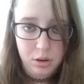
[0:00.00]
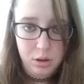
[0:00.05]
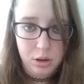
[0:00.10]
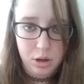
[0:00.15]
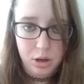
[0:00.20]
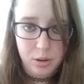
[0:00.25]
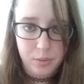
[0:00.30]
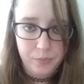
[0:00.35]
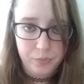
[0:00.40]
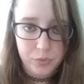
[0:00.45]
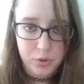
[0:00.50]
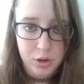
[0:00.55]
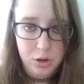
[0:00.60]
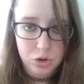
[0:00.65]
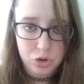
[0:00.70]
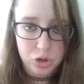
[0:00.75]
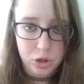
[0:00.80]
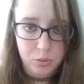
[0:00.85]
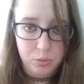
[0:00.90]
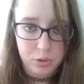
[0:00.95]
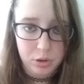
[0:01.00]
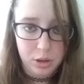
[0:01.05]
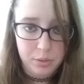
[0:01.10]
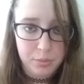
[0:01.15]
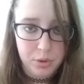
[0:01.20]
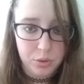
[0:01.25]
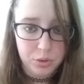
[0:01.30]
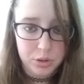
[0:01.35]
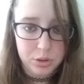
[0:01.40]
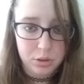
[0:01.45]
Um, usually, really,
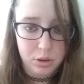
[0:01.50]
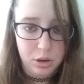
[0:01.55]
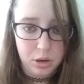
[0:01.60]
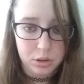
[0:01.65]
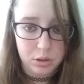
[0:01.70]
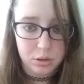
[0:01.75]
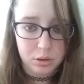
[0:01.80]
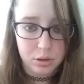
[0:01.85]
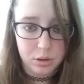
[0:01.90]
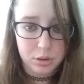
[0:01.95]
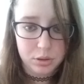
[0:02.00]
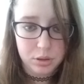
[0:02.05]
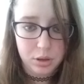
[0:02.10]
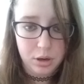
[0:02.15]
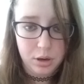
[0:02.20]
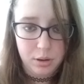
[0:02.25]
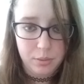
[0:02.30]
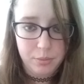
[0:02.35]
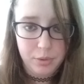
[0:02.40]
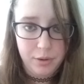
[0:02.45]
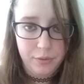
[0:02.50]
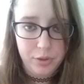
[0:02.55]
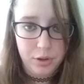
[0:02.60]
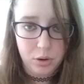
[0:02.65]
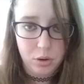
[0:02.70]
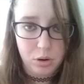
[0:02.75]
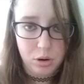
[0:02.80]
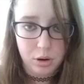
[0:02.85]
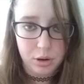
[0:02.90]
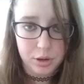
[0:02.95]
most doctors, um, if
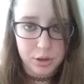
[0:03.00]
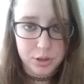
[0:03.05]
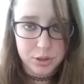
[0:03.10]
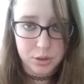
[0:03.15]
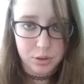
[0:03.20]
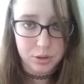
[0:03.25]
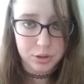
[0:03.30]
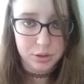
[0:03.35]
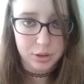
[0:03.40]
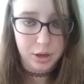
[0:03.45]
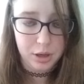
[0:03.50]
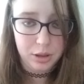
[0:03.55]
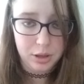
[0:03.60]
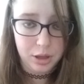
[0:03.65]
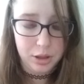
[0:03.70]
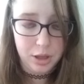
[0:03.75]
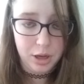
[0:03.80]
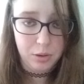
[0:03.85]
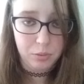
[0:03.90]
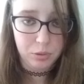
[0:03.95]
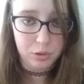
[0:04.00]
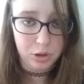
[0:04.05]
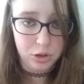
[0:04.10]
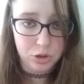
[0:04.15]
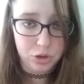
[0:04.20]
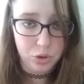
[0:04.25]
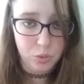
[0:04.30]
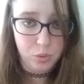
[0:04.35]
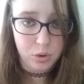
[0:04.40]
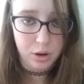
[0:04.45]
there are concerns like that, they really
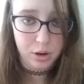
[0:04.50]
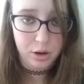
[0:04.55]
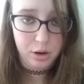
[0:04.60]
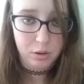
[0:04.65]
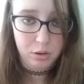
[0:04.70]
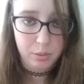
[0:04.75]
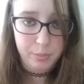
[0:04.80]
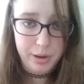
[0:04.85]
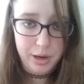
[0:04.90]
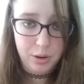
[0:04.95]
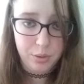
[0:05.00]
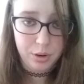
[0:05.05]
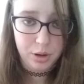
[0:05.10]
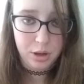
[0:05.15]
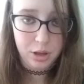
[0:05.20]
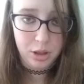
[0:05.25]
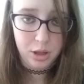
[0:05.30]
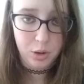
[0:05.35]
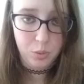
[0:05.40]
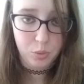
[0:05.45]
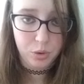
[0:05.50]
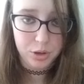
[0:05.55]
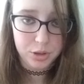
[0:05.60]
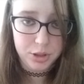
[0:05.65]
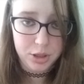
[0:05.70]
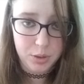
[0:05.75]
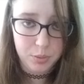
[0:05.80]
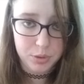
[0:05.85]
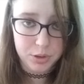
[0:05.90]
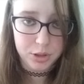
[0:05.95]
do want to know about it and they want to
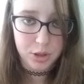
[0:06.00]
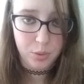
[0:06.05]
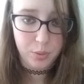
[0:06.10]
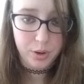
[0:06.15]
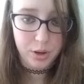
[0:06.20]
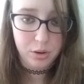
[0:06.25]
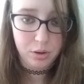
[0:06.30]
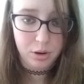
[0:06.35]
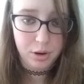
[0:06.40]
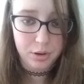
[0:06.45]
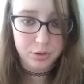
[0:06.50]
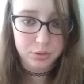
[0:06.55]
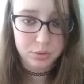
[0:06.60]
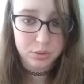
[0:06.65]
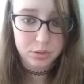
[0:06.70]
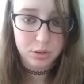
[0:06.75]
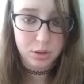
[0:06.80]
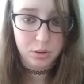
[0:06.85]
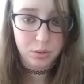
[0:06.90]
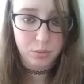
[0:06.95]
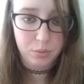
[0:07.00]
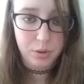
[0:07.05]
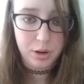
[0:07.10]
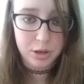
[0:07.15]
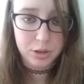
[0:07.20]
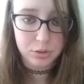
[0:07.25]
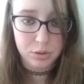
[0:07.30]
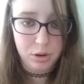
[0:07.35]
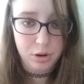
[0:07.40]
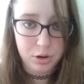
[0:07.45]
see what's going on. So,
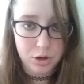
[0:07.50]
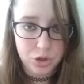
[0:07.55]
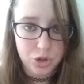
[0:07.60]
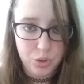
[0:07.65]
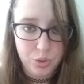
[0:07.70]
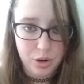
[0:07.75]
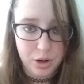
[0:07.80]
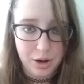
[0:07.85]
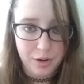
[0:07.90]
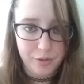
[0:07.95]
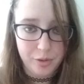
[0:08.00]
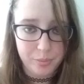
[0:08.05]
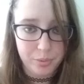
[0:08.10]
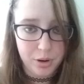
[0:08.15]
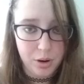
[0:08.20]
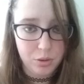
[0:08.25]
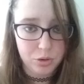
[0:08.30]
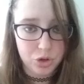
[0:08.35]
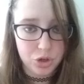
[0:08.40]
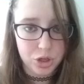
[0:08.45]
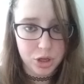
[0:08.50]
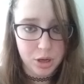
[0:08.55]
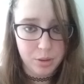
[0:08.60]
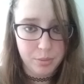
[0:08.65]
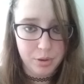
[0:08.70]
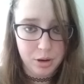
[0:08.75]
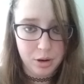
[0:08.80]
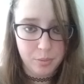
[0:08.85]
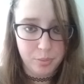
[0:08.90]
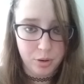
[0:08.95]
as long as you kind of approach them
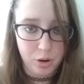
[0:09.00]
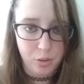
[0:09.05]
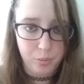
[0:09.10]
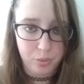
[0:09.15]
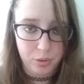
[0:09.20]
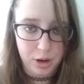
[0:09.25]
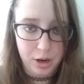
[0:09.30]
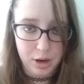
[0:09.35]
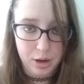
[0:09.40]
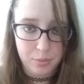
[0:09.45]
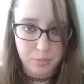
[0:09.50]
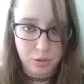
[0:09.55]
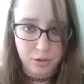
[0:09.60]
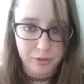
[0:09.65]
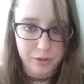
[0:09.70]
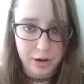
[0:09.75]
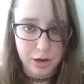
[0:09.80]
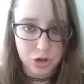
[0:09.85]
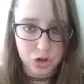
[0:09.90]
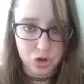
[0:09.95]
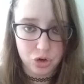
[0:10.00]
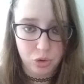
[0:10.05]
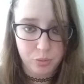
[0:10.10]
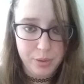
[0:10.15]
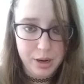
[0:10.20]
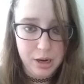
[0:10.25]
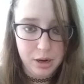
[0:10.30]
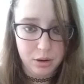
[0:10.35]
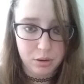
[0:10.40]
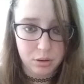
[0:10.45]
in an appropriate and professional
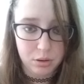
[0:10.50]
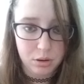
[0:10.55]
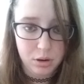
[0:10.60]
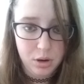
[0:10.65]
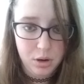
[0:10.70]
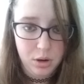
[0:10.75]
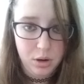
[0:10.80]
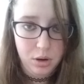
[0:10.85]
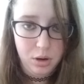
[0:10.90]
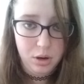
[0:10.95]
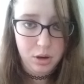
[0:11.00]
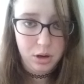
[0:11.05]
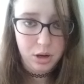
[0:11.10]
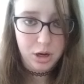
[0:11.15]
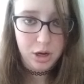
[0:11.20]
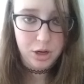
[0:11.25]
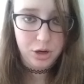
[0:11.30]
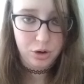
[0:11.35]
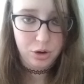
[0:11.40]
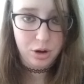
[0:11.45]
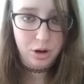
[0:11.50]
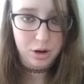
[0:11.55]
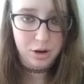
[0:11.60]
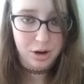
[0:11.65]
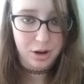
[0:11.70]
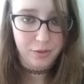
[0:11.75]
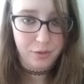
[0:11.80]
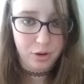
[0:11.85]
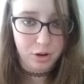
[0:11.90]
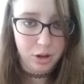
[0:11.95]
manner, and you're not
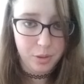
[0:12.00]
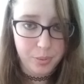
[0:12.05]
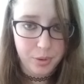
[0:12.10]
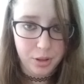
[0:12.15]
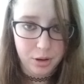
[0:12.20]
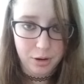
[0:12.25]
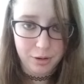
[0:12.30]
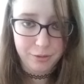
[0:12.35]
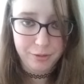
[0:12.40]
kind of all up in their